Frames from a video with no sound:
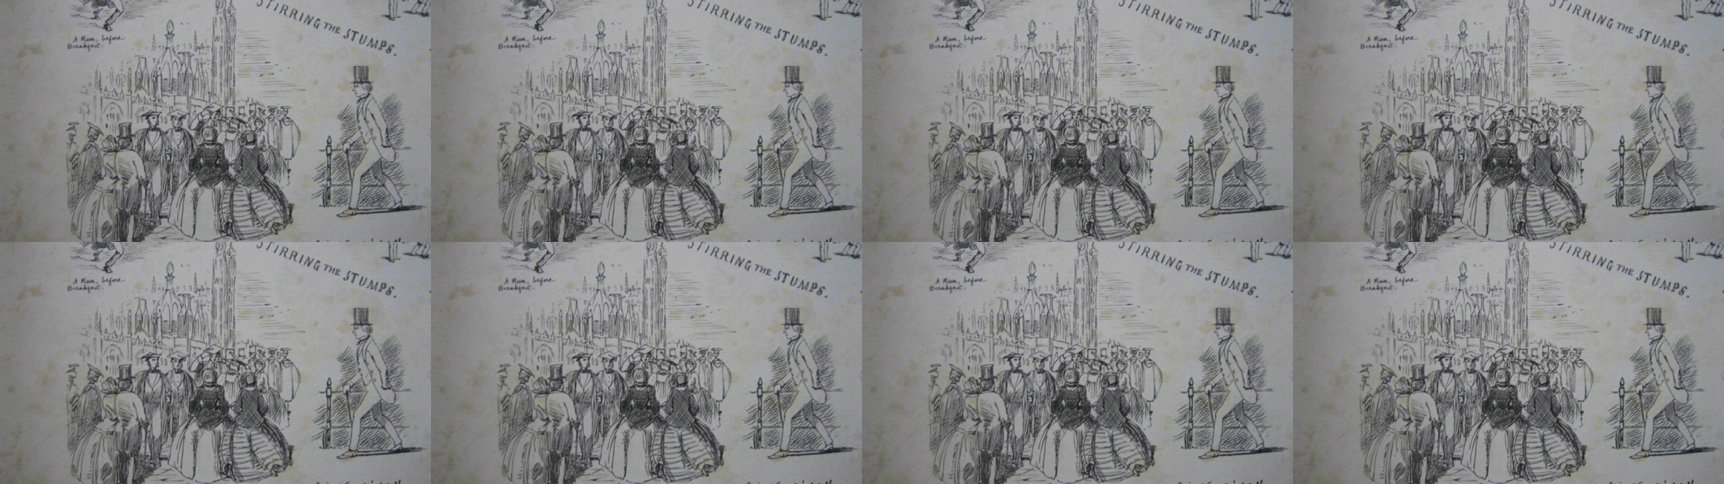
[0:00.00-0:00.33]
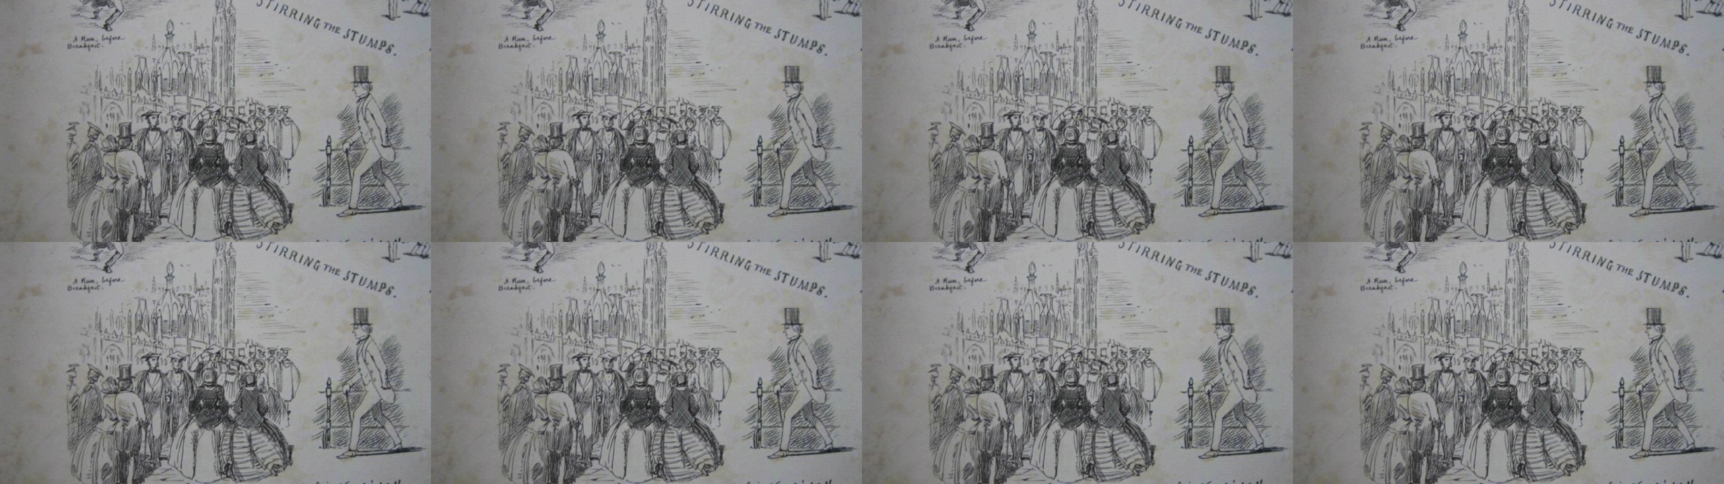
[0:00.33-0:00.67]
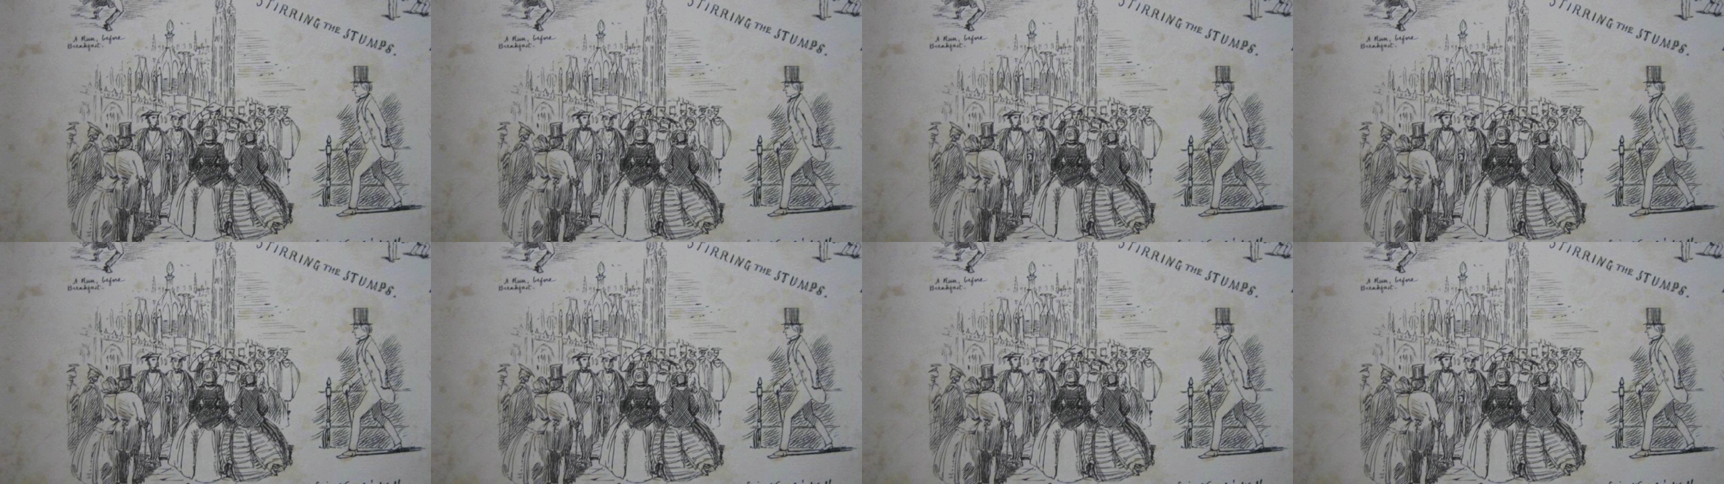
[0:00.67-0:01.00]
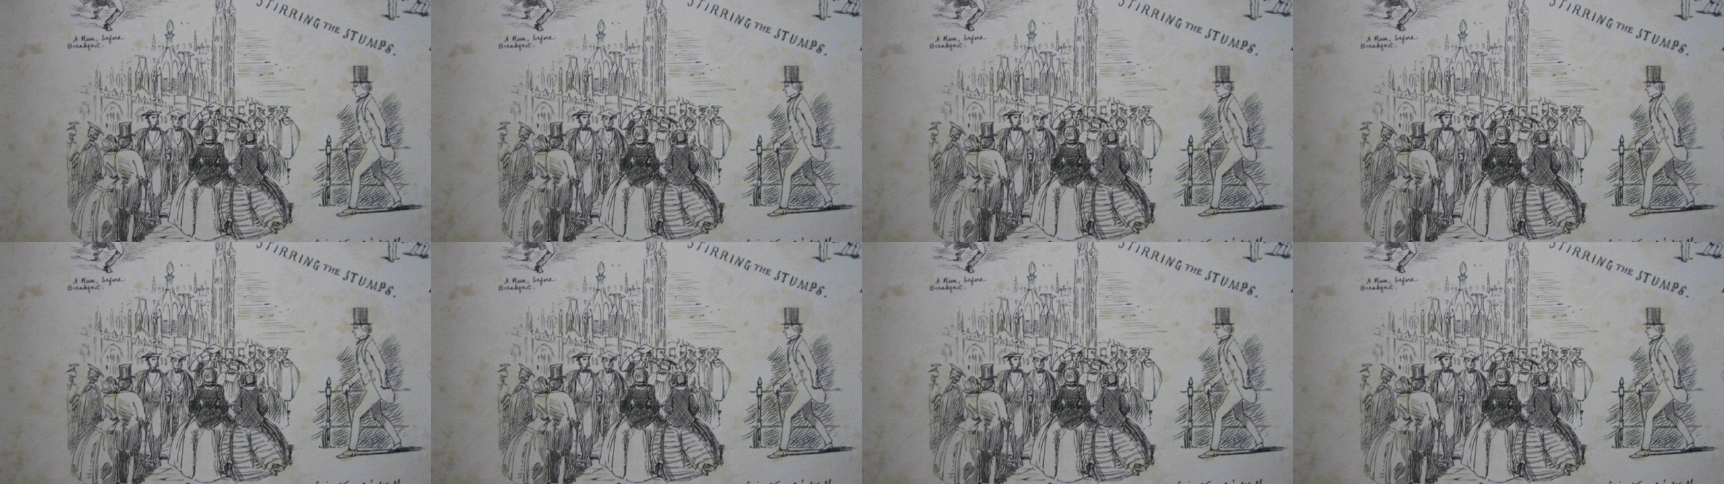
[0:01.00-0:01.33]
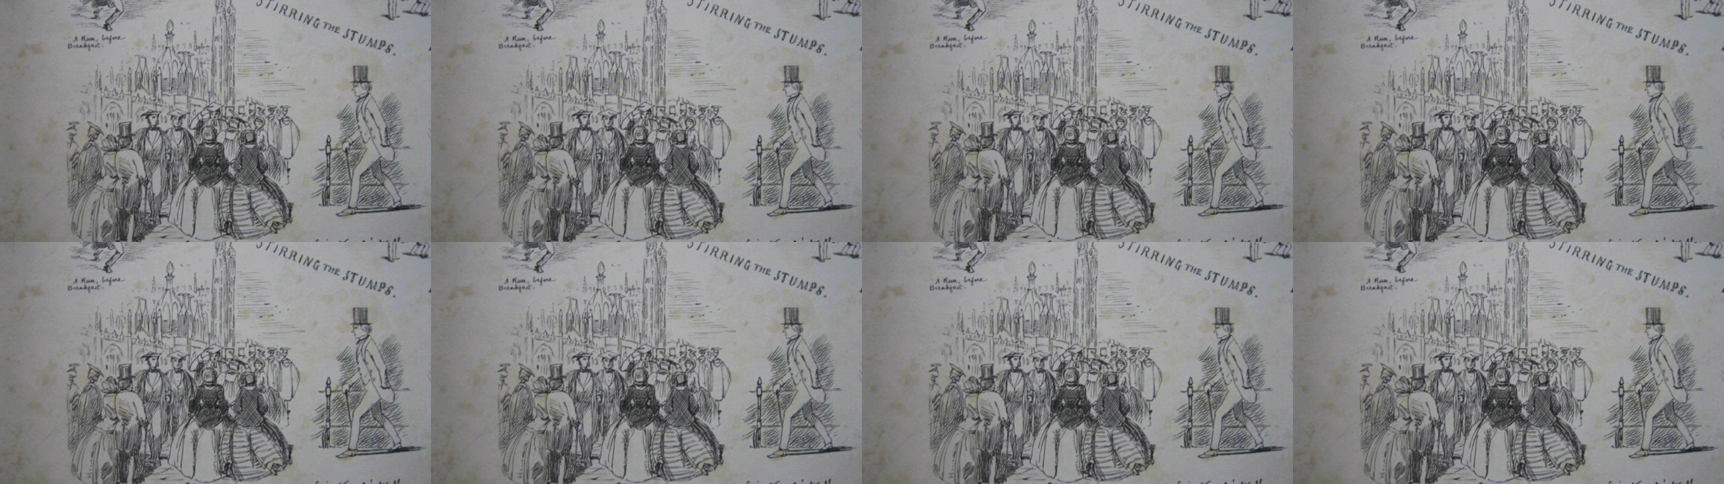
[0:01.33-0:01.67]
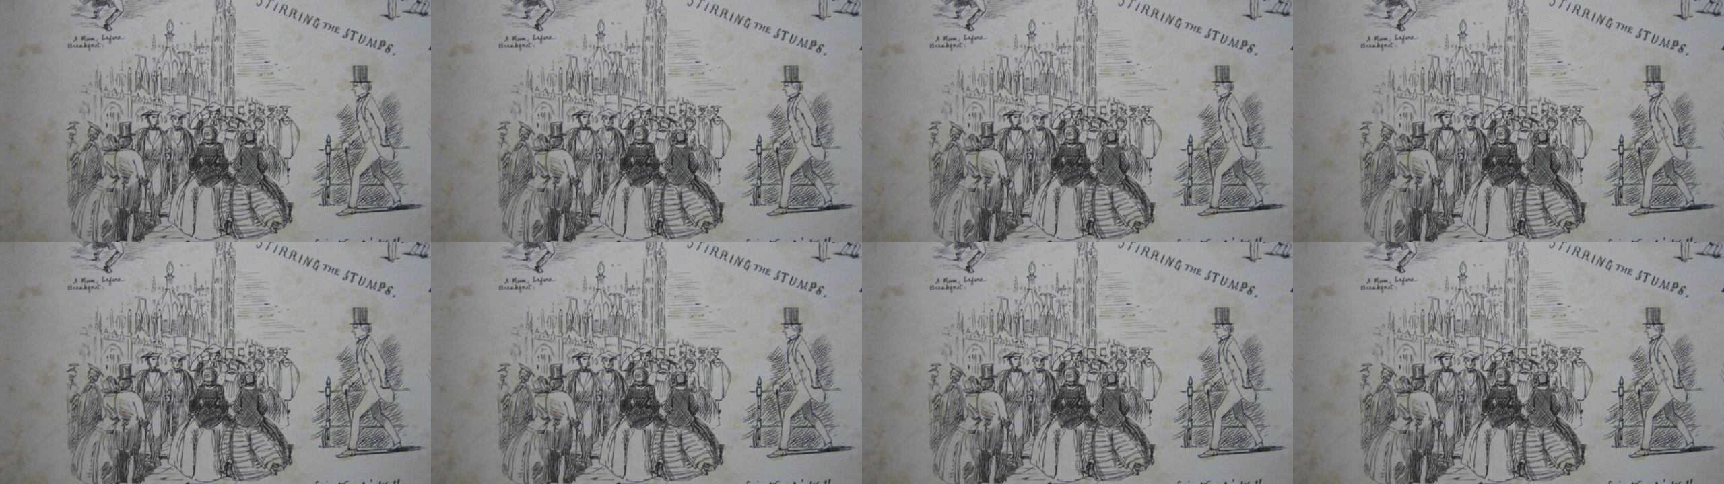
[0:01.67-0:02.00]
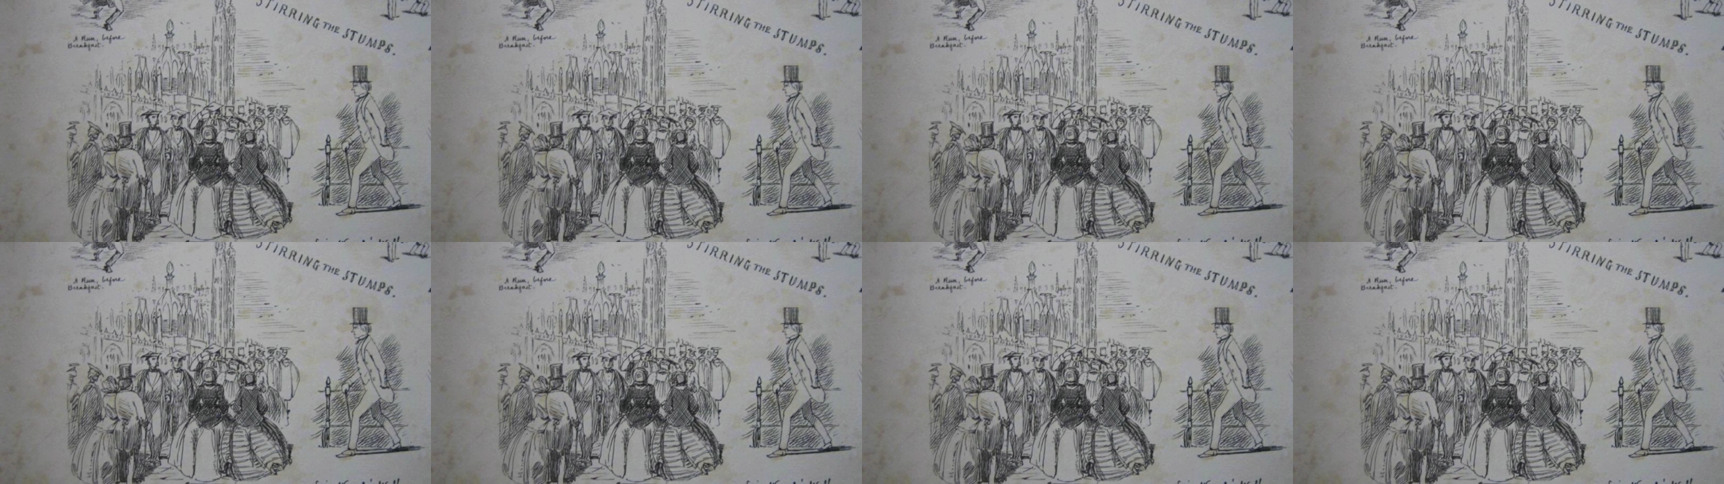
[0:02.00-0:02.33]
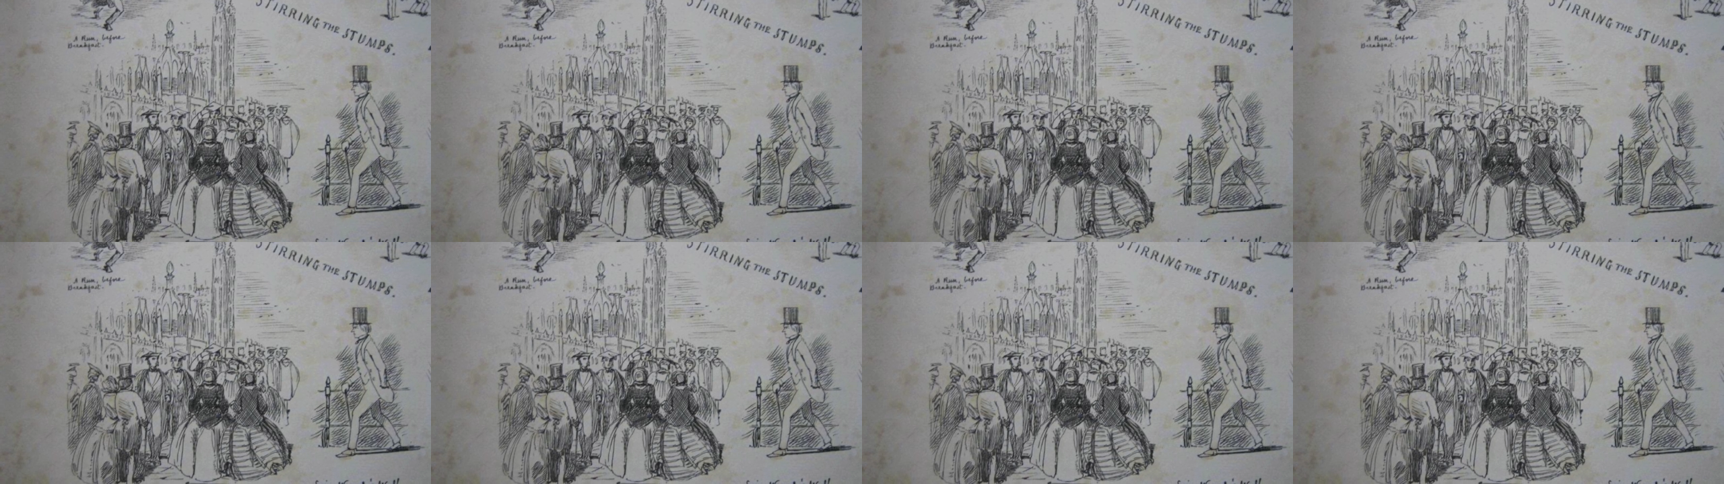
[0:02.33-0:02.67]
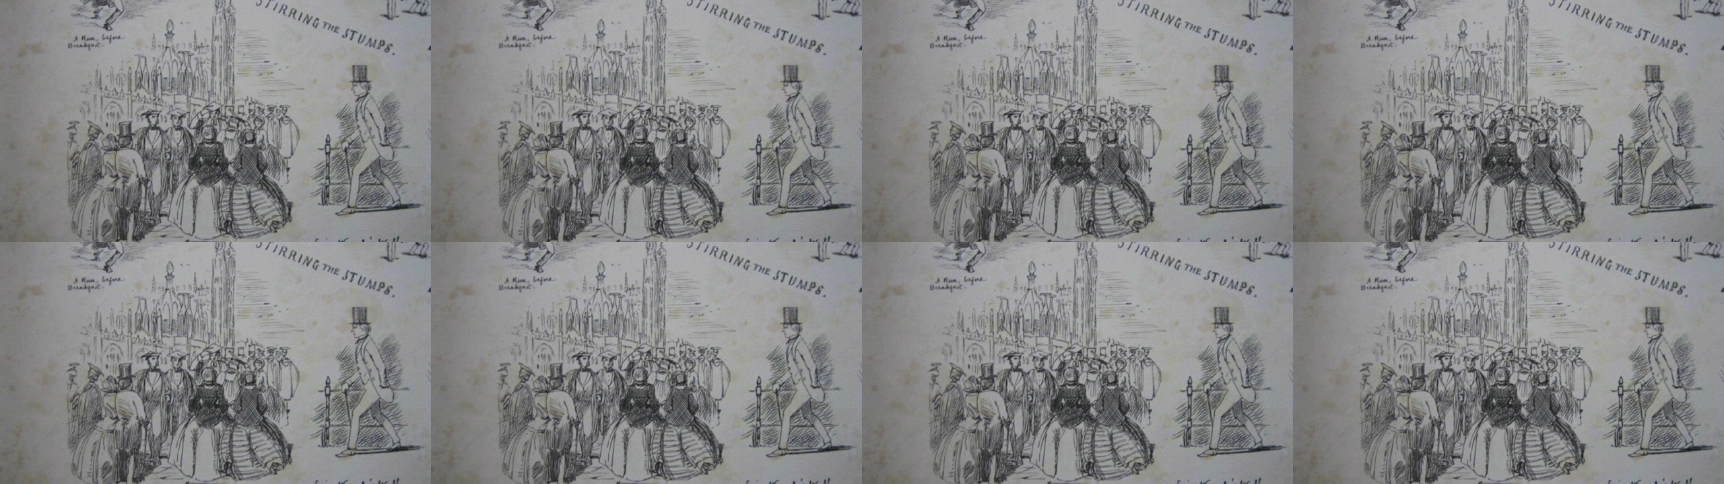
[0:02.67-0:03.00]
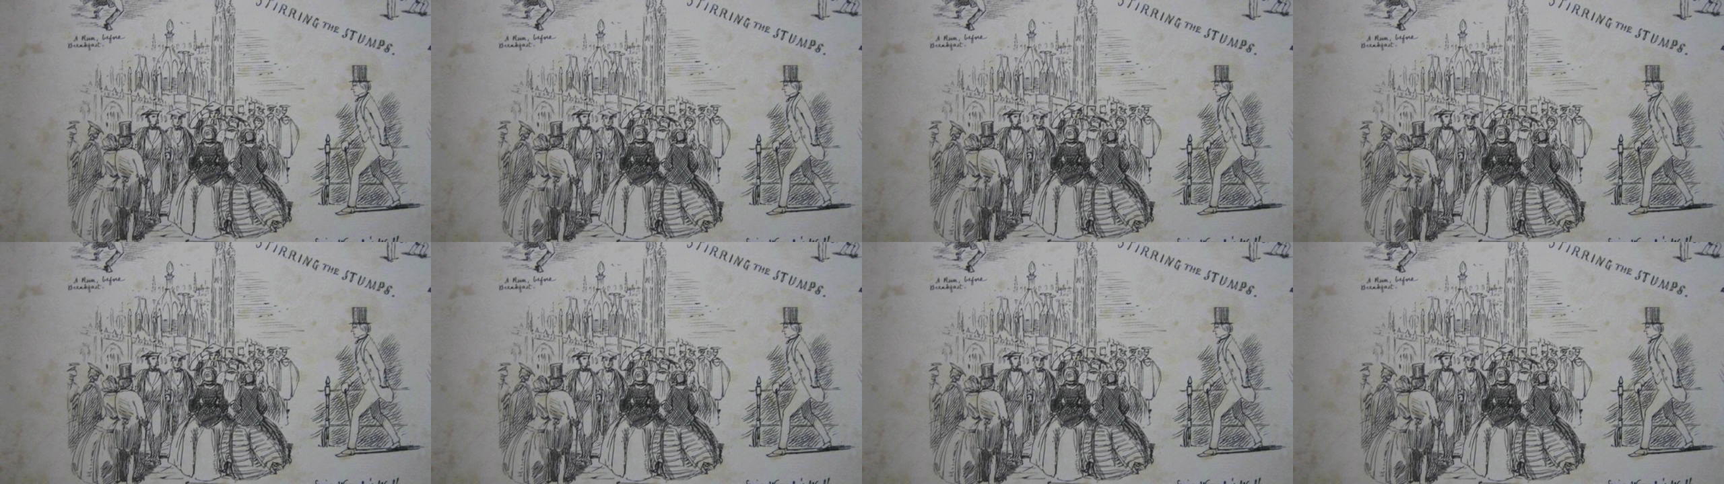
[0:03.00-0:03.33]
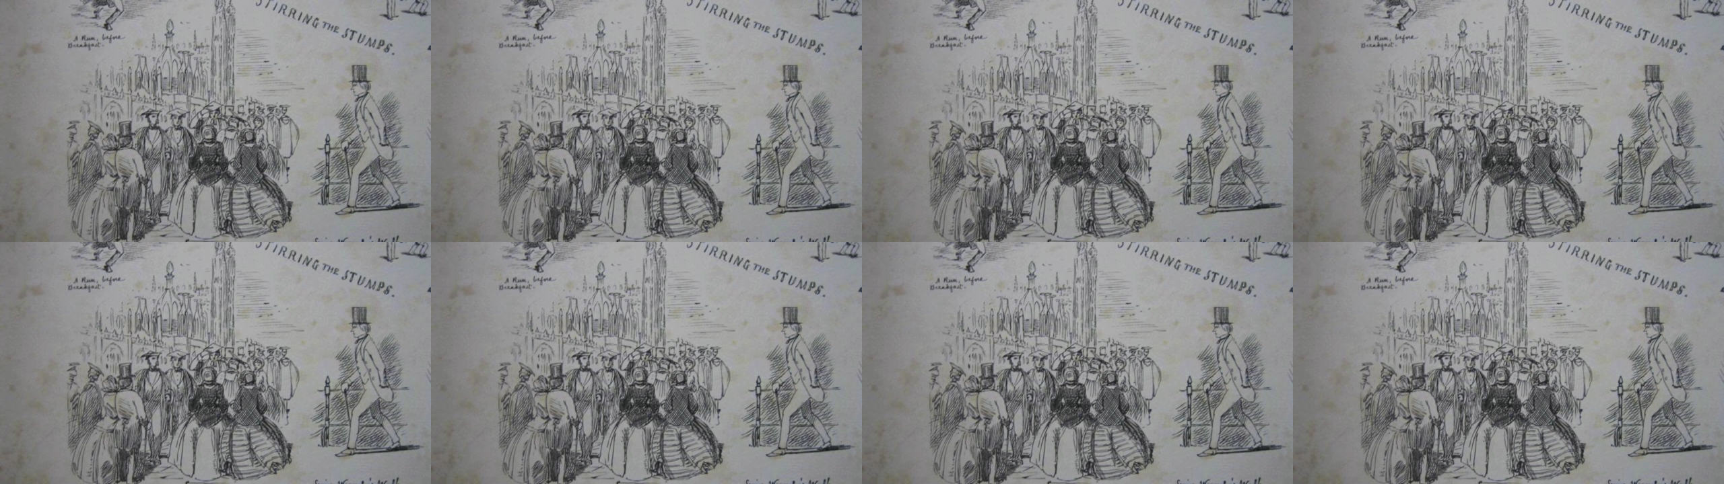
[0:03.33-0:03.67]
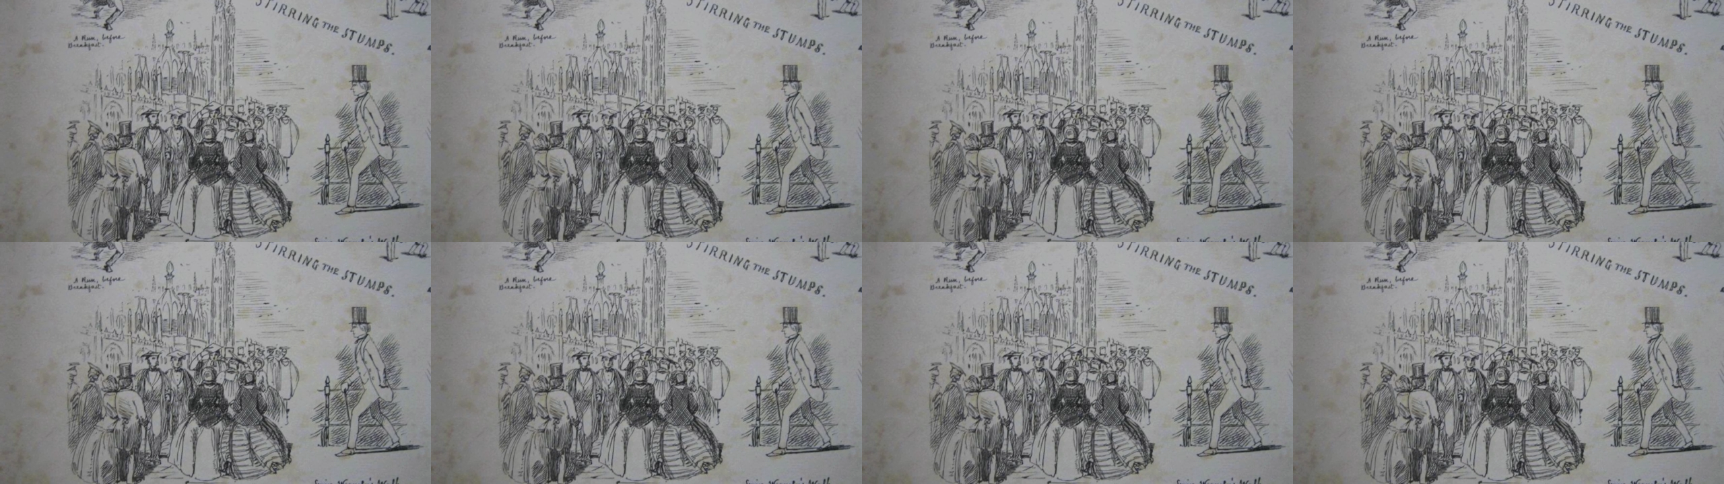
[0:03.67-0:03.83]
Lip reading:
No face is visible, so there are no lips to read.